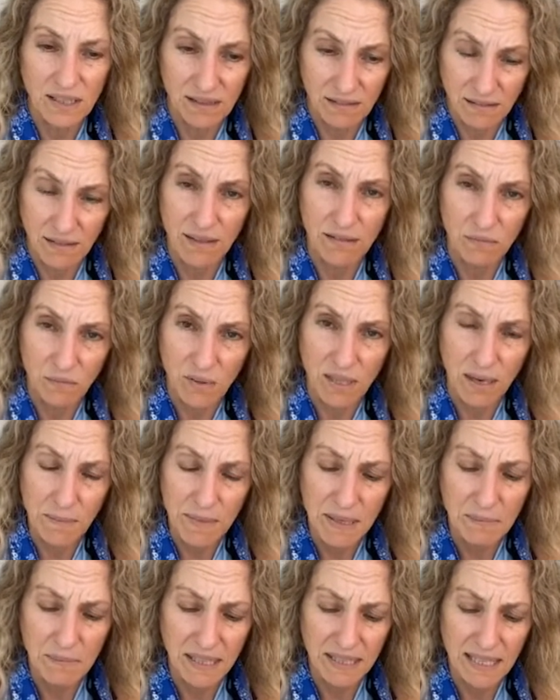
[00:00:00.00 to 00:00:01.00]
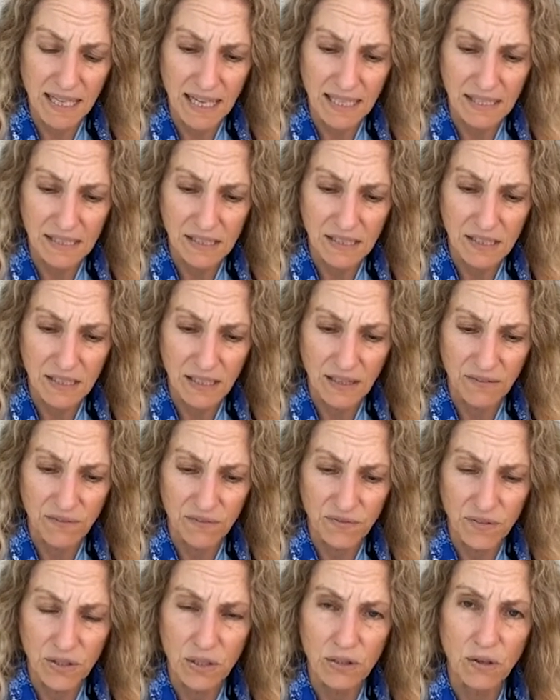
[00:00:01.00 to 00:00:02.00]
in what I mean by that is if
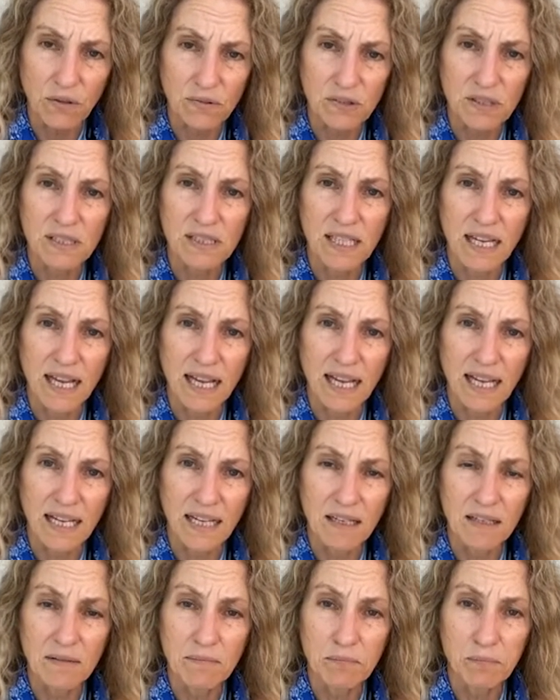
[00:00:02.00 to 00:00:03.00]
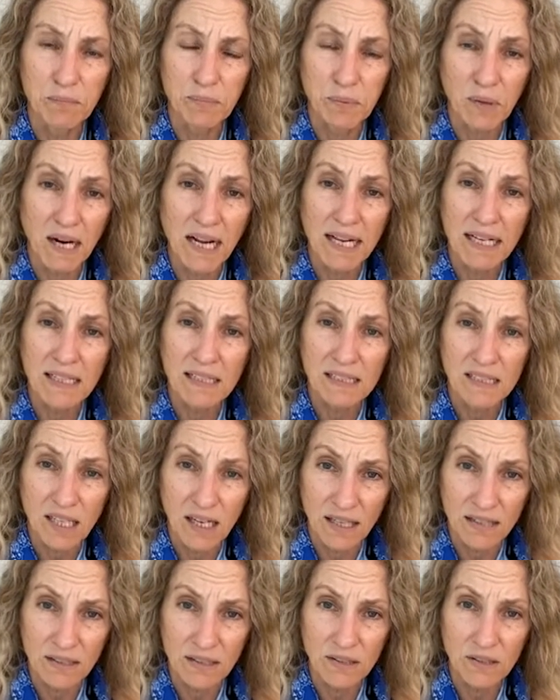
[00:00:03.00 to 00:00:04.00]
you don't say break
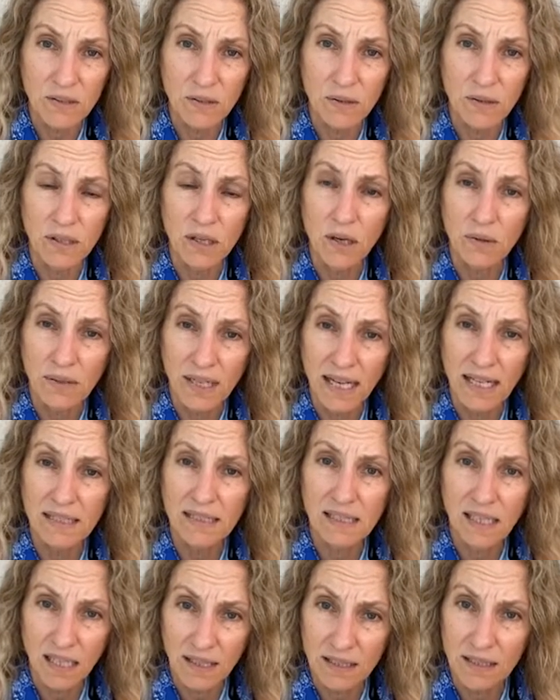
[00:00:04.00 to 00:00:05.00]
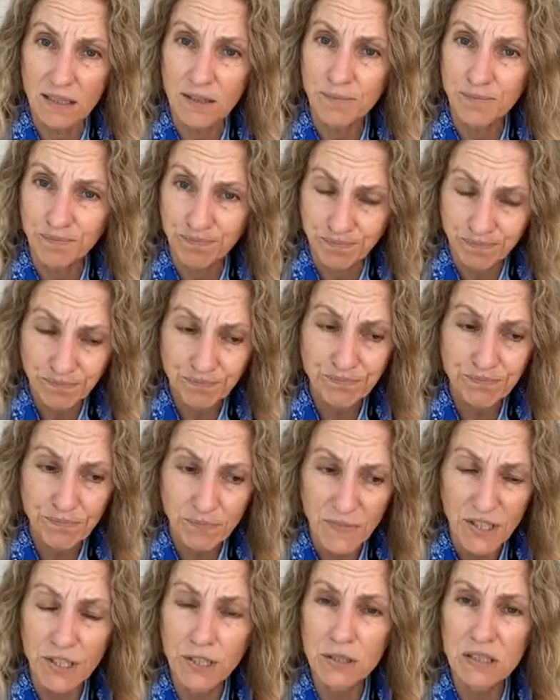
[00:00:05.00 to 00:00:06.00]
tunnel or okay tunnel,
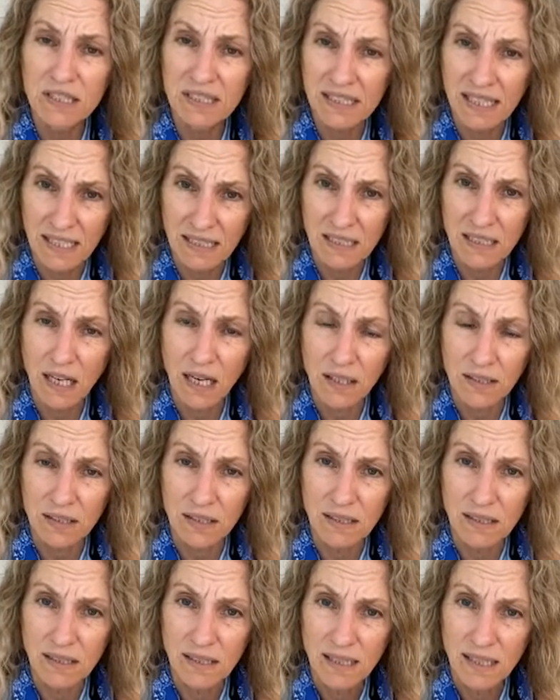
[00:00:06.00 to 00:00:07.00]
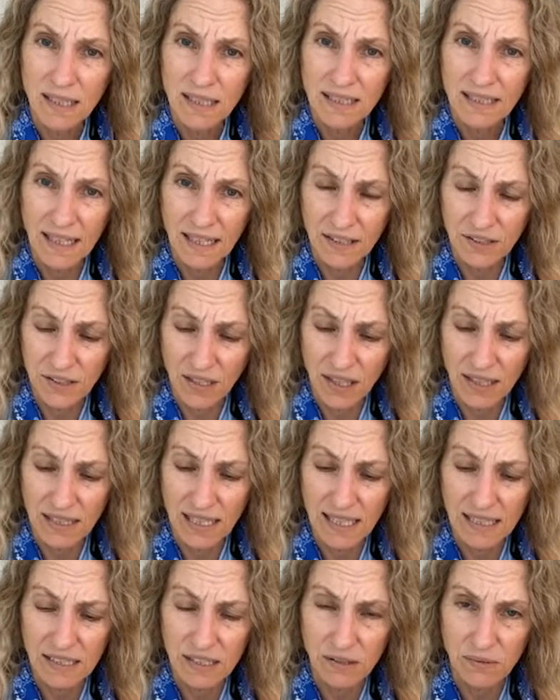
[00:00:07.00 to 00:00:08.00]
you just say tunnel. Now your dog
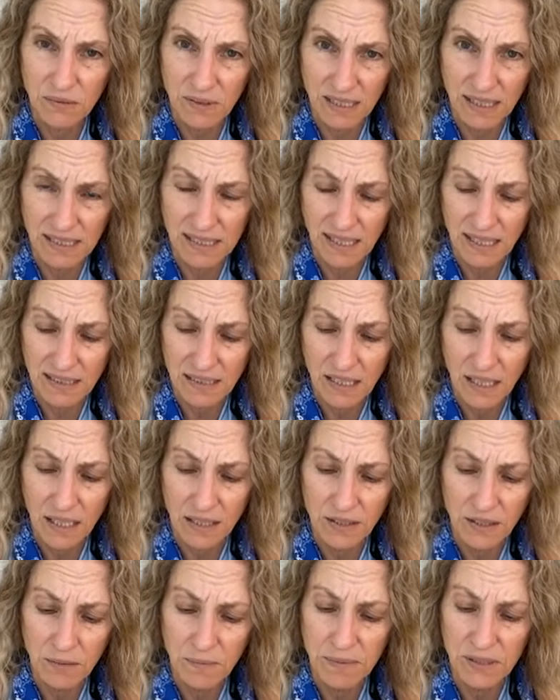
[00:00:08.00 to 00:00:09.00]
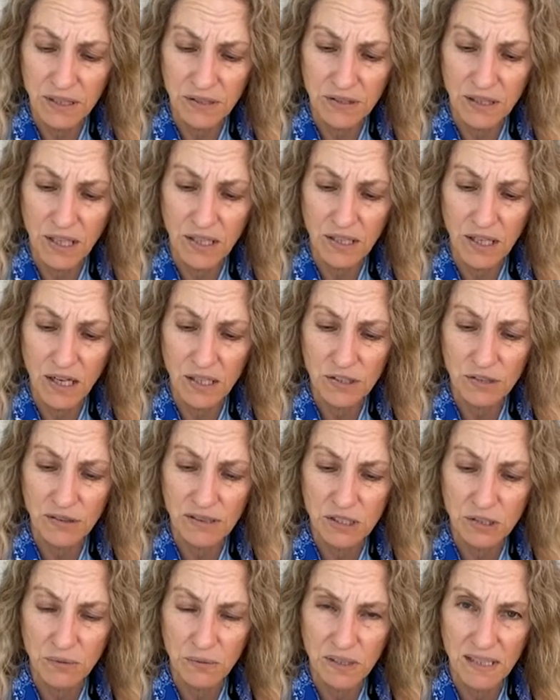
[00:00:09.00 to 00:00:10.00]
has to release on tunnel, but your dog also
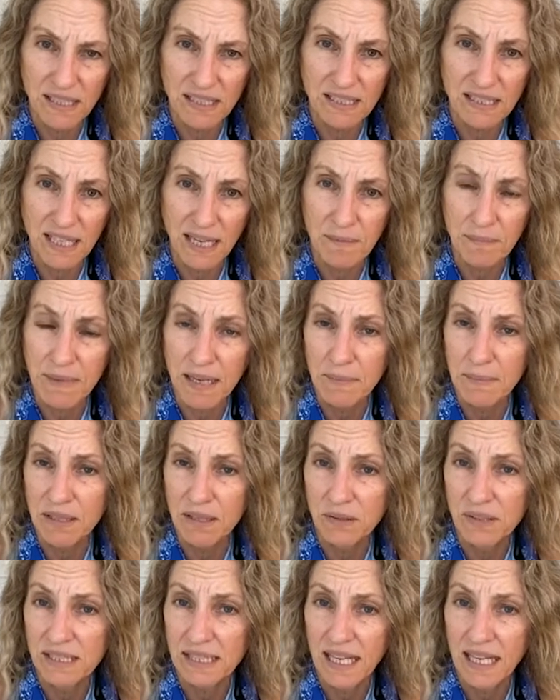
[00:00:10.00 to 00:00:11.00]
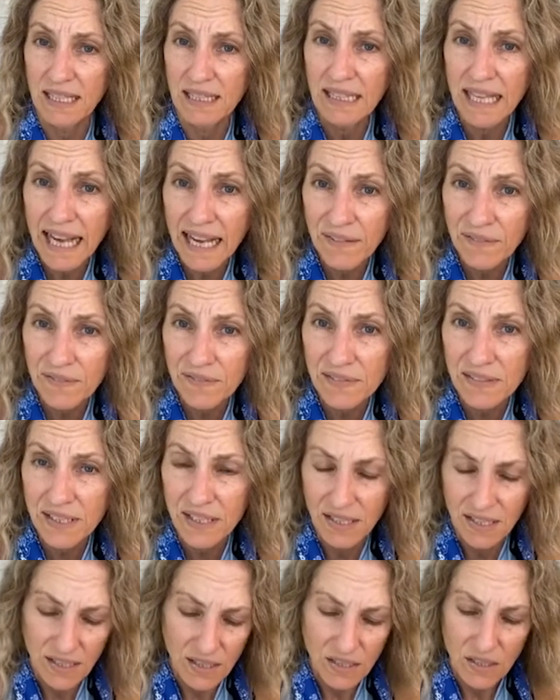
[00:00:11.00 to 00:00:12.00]
has to release on, maybe you'd say left
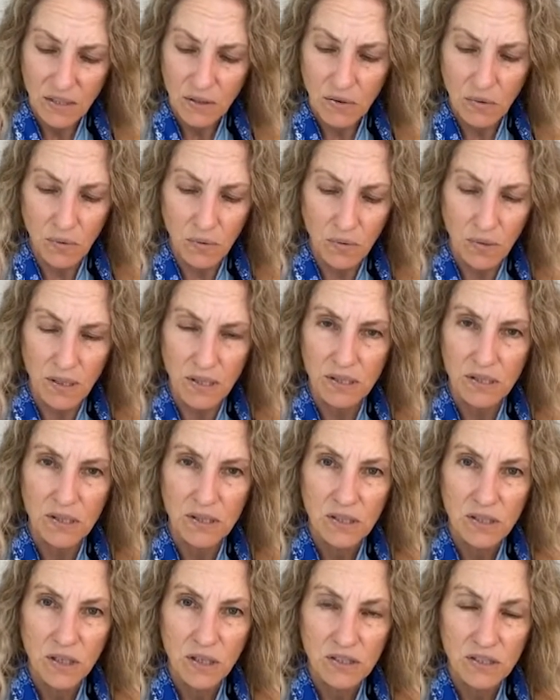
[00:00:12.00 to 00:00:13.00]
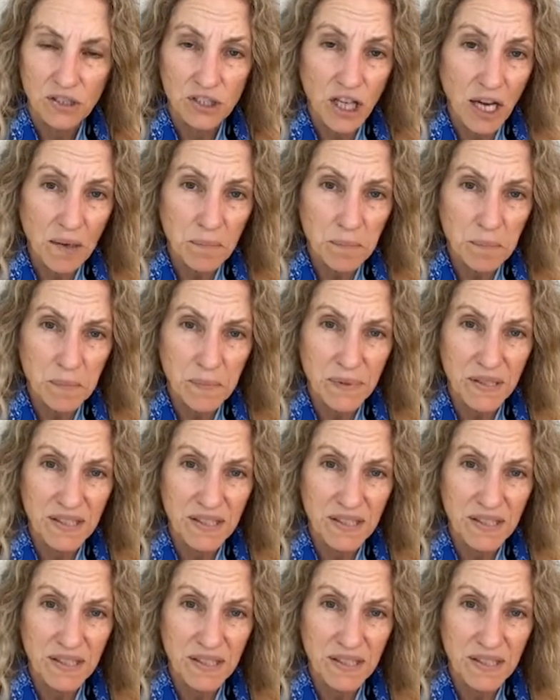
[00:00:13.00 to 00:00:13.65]
or jump